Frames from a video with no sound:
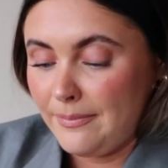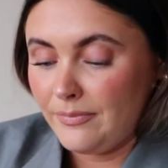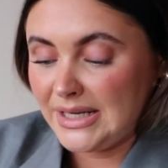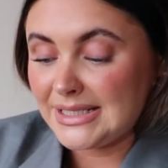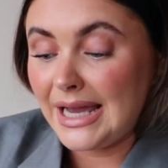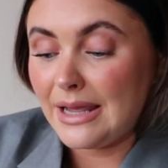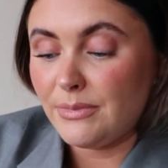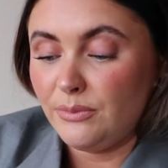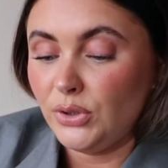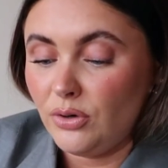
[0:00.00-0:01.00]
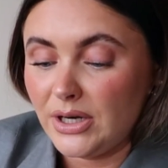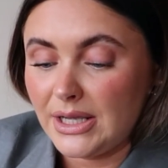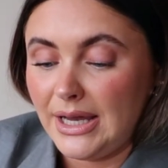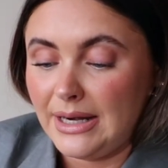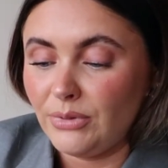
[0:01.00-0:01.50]
my time in
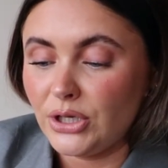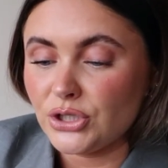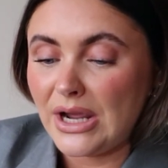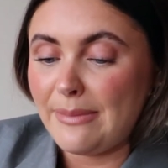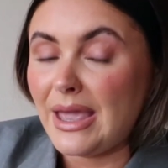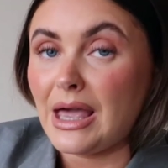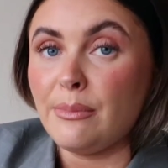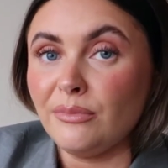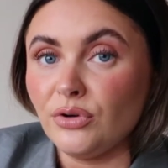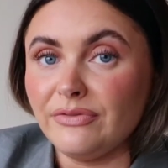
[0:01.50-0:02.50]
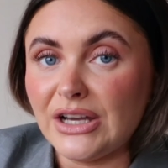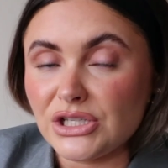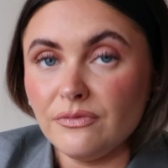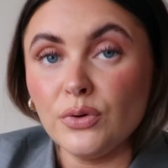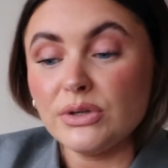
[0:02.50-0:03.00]
Mallorca, and I'm going to try and make it a bit more
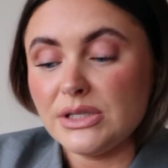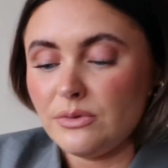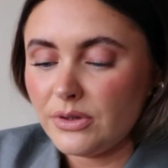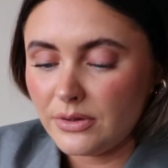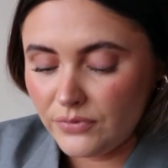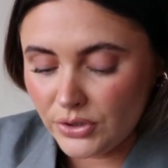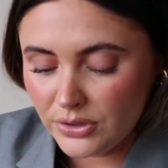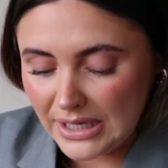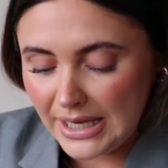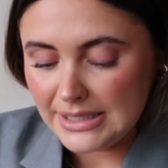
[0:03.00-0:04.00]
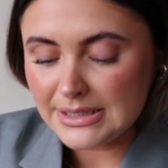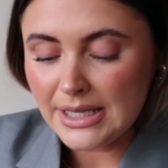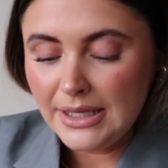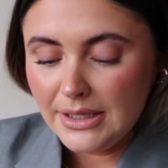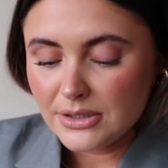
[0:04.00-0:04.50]
fashion focused for you guys.
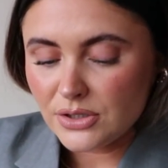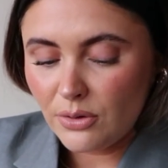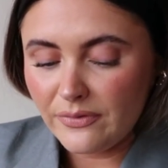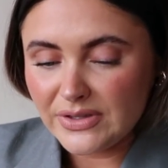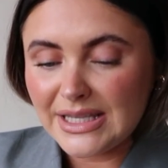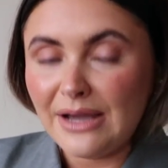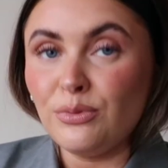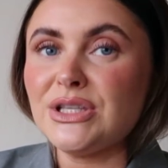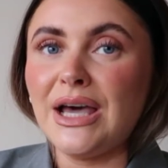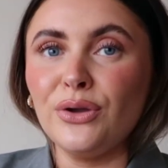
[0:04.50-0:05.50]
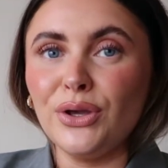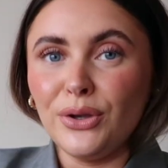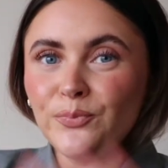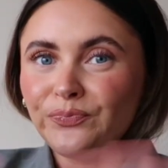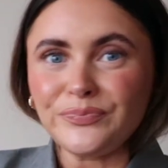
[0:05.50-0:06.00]
So obviously I will tell
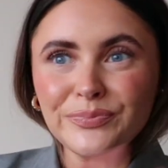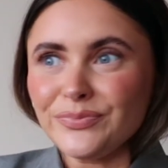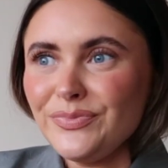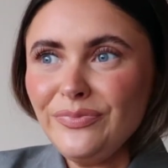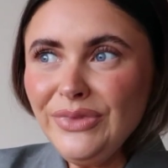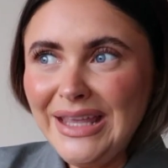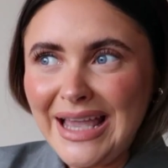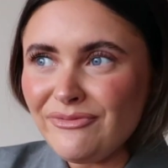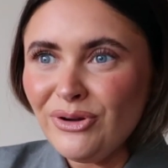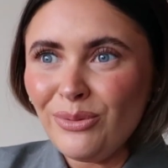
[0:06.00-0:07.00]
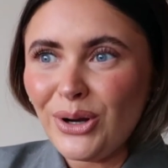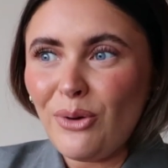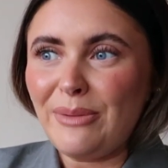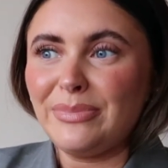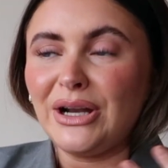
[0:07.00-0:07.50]
you everywhere we're
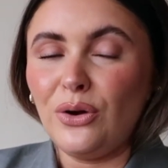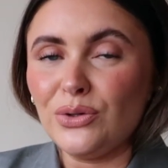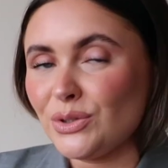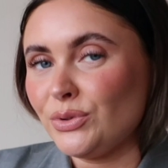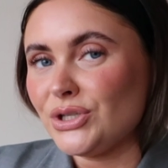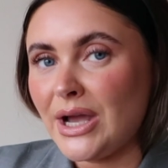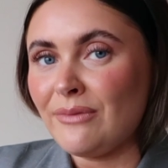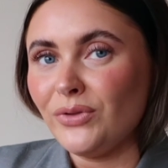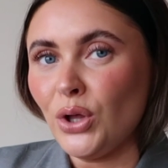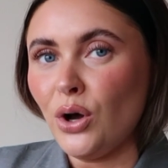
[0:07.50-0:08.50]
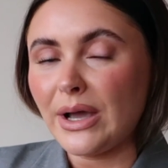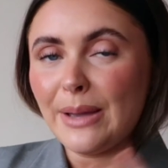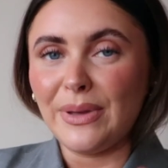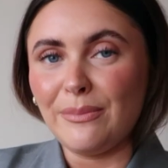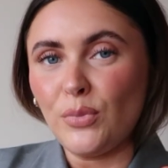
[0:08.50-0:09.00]
going, but I also want to try and vlog
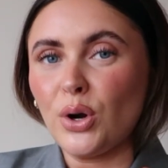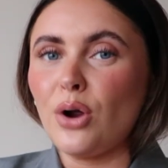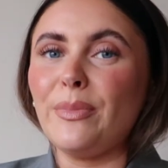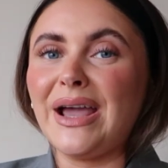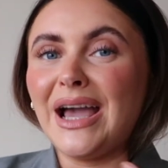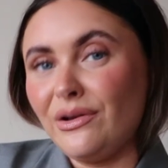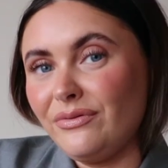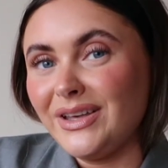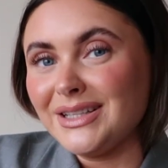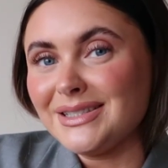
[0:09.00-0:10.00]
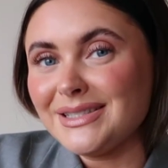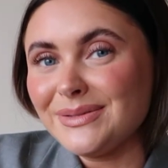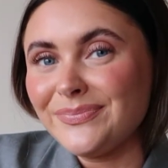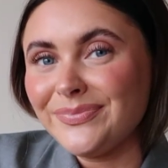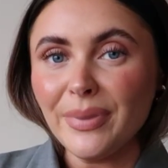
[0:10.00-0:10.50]
a bit more on my outfits.
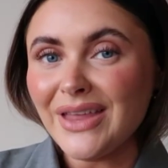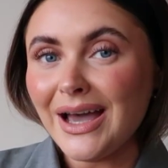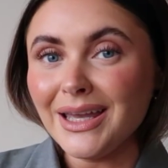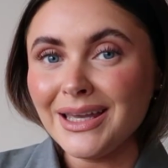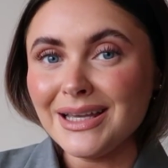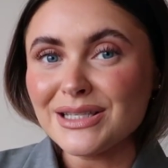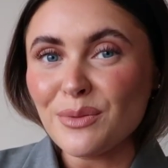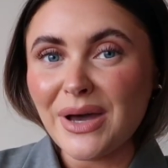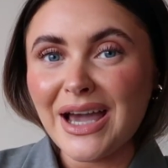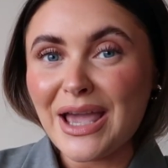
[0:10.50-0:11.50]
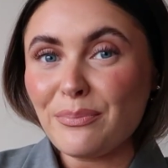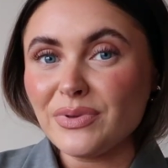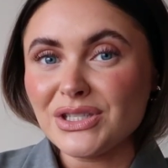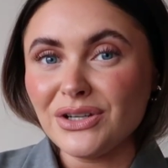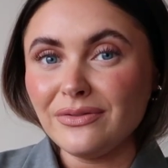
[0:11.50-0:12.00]
But that is my
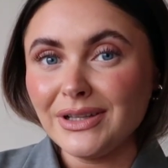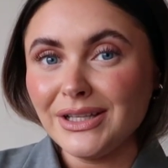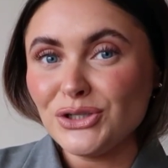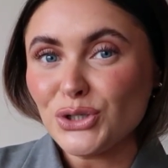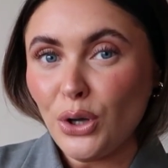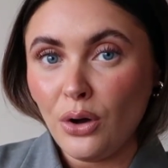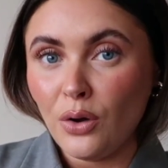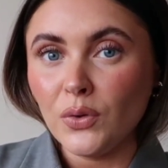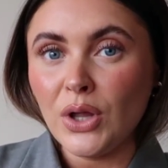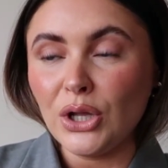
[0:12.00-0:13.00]
Bicester Village haul,